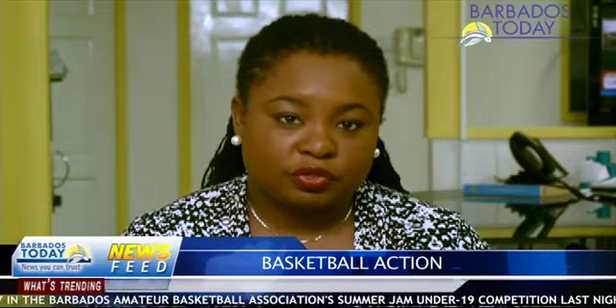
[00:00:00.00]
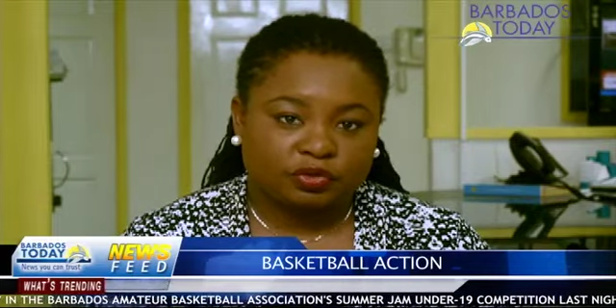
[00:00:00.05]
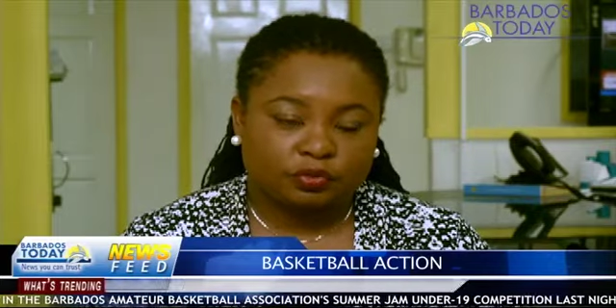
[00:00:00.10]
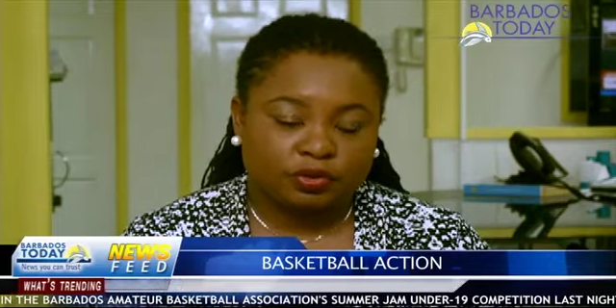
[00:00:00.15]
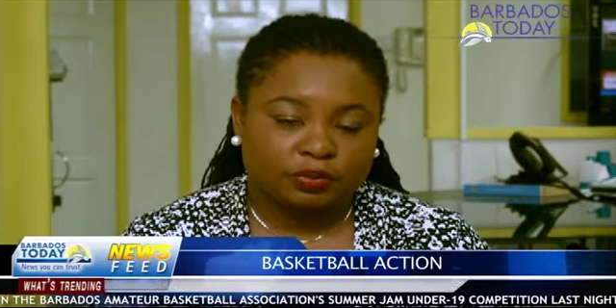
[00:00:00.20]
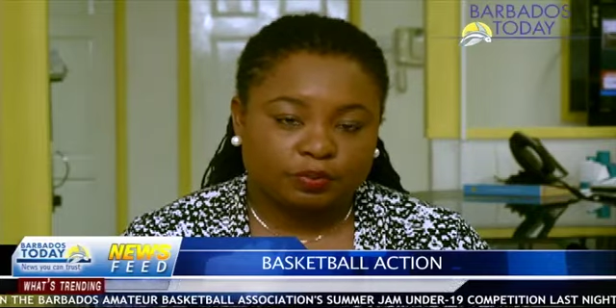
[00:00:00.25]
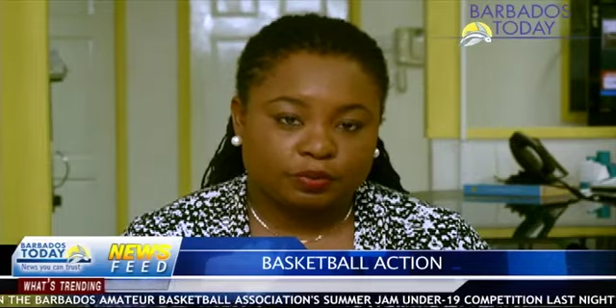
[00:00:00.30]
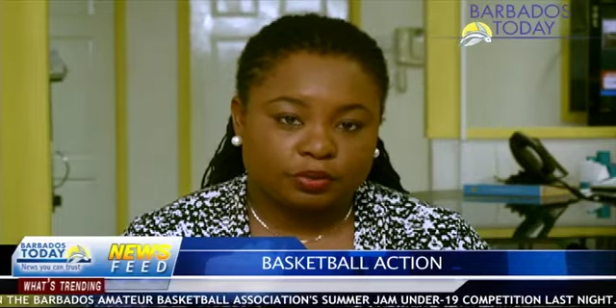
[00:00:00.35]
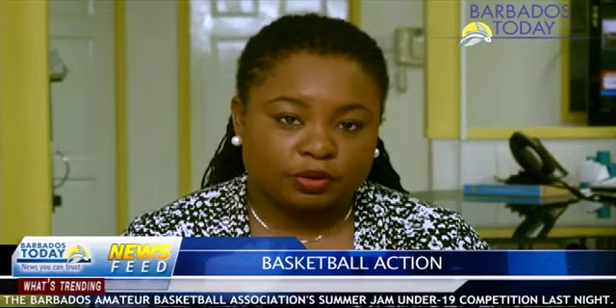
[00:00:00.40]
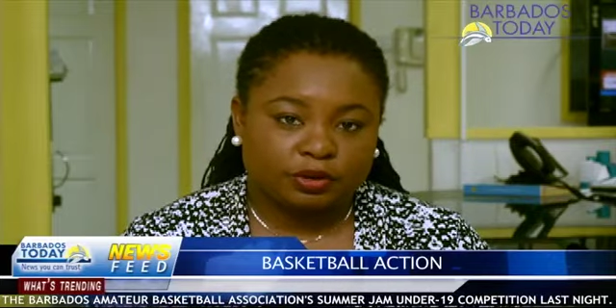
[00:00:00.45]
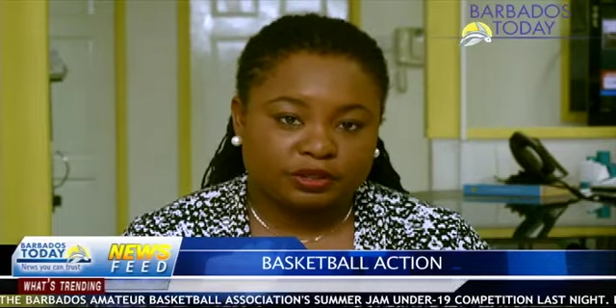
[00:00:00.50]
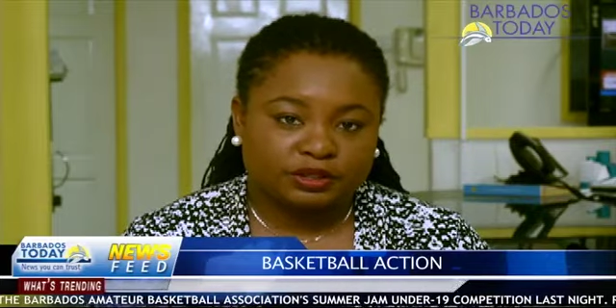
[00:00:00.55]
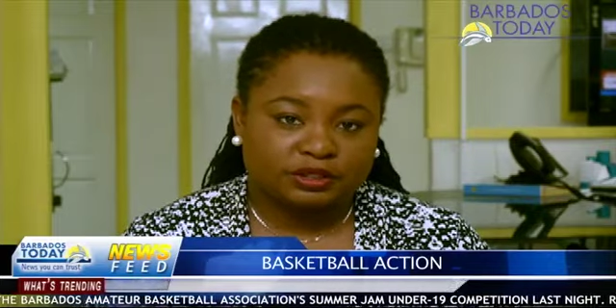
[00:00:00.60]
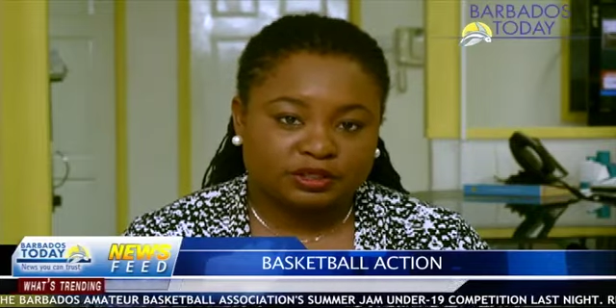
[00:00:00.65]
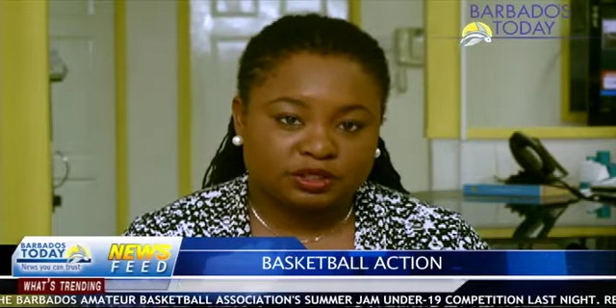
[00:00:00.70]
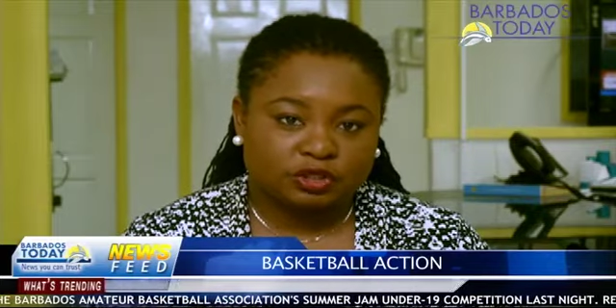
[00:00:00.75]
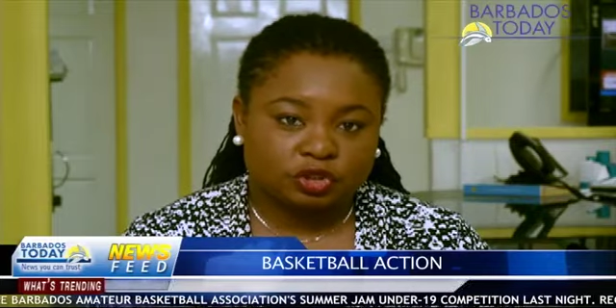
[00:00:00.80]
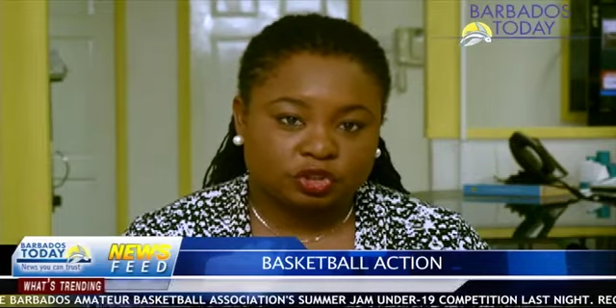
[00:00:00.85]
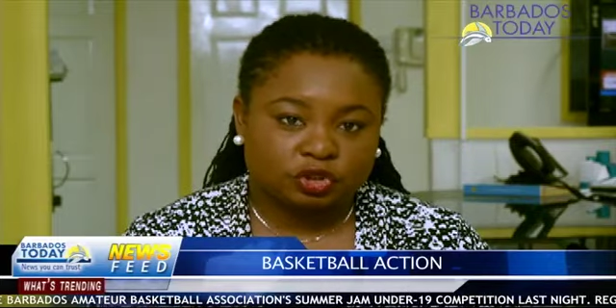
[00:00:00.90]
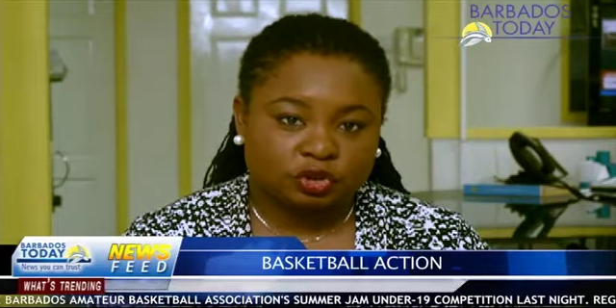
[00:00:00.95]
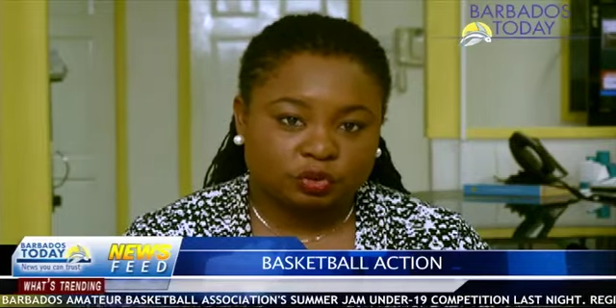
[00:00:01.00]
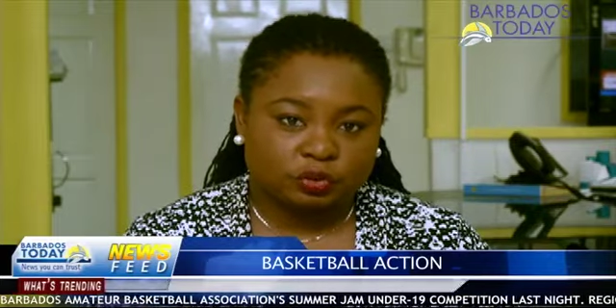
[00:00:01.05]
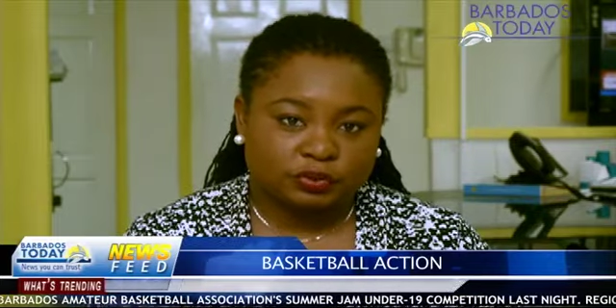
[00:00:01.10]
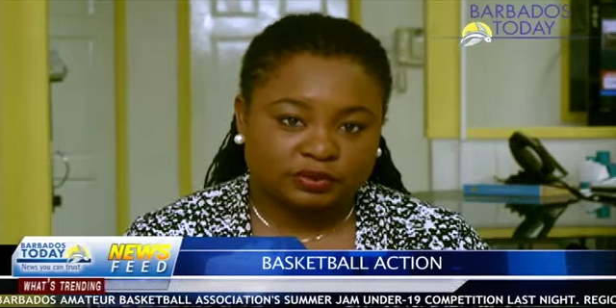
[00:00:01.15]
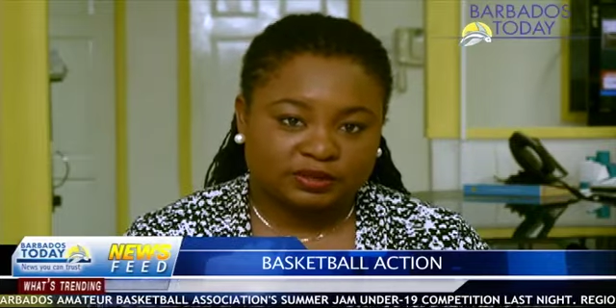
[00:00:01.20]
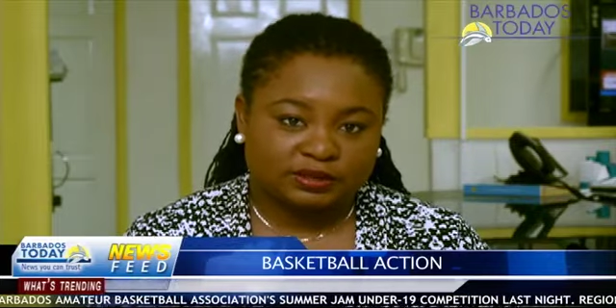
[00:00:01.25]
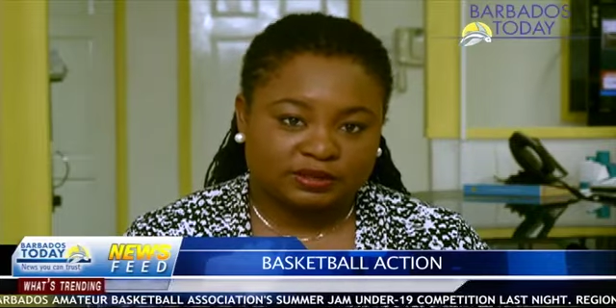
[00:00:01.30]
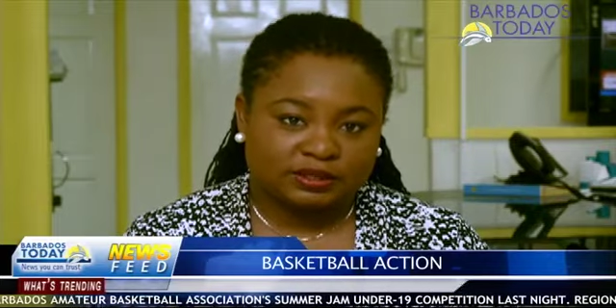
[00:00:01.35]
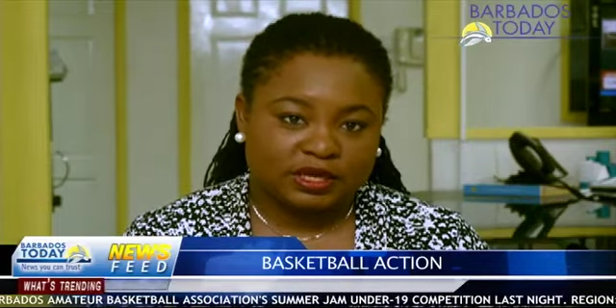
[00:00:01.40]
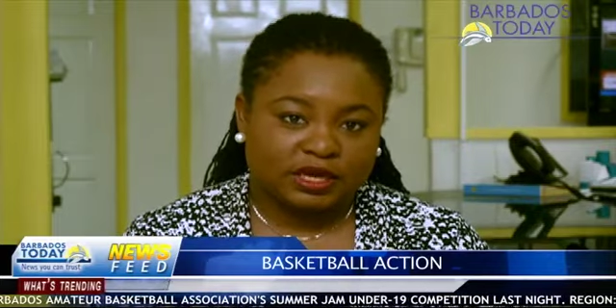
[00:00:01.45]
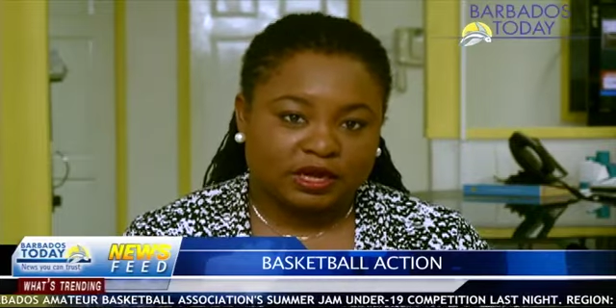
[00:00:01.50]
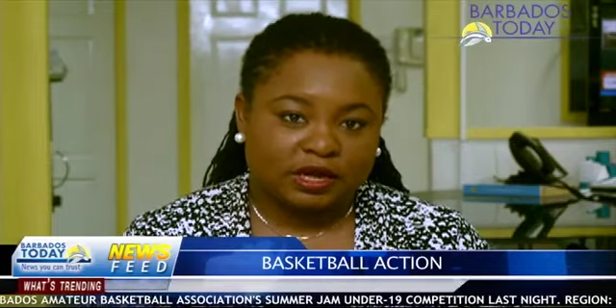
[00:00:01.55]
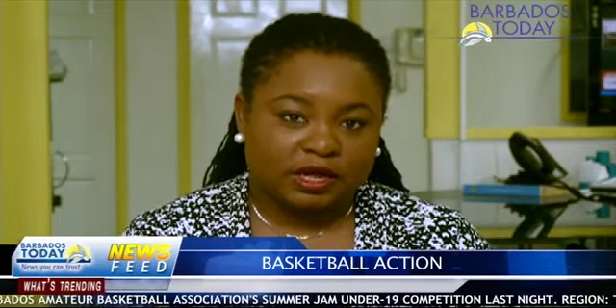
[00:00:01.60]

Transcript: 3-point shoots.